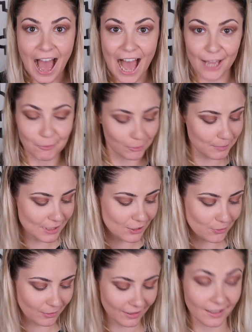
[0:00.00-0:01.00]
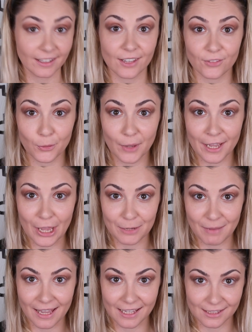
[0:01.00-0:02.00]
I will be doing a giveaway
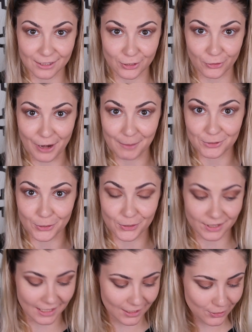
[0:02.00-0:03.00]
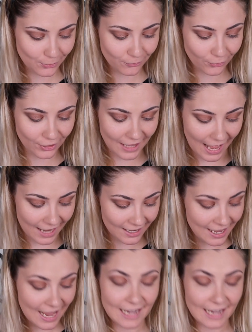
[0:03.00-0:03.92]
on my Instagram, so stay tuned for that.